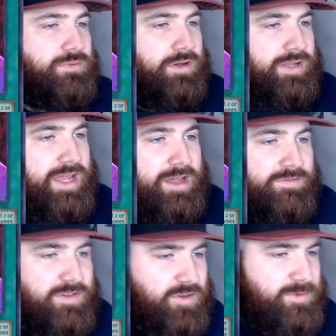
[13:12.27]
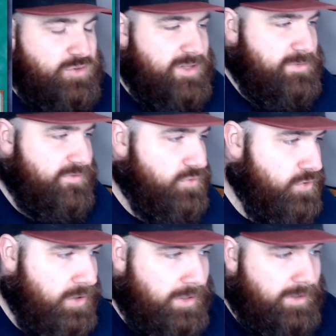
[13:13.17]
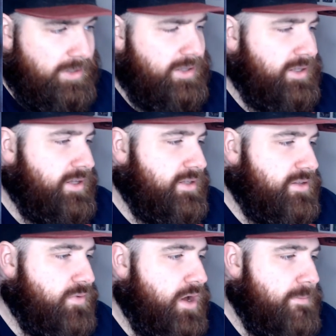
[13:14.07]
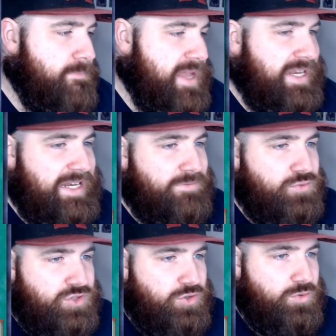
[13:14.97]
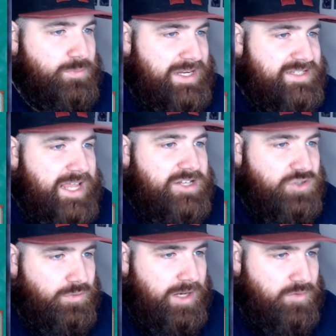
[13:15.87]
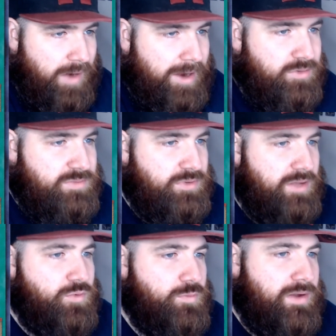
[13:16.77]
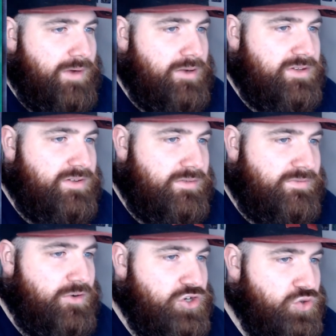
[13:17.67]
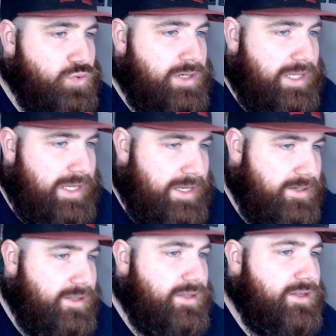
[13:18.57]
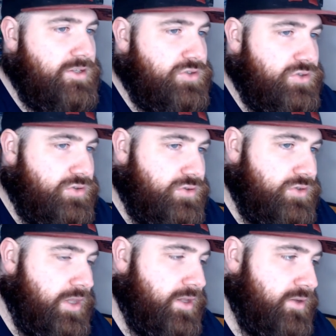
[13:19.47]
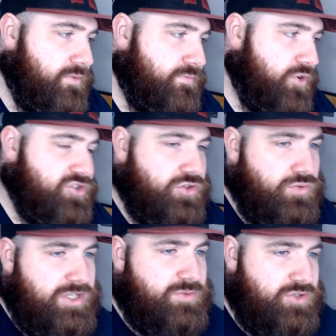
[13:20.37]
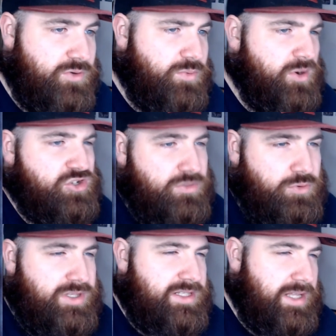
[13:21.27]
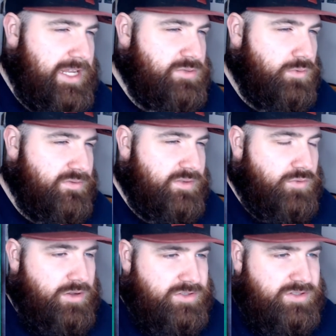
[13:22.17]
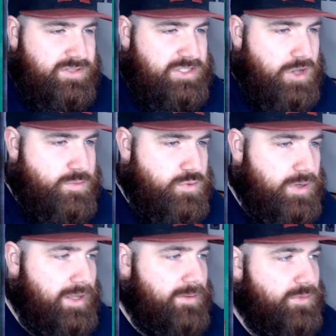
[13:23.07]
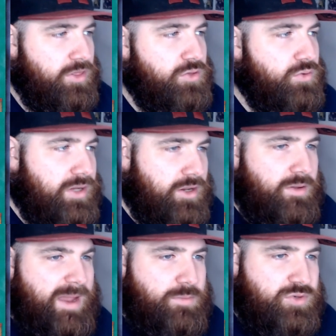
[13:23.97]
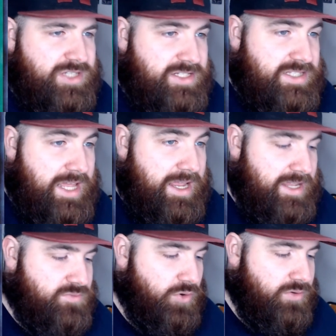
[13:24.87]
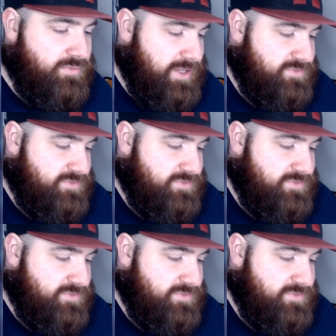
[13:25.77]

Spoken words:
yeah, I think you've heard me talk about this before. There aren't many level 2 beast decks currently around, but they will be around very shortly in Rise the Duelist, which I probably should have put this in the last one rather than Rise Disciple. But I thought, it made more sense there, as Rise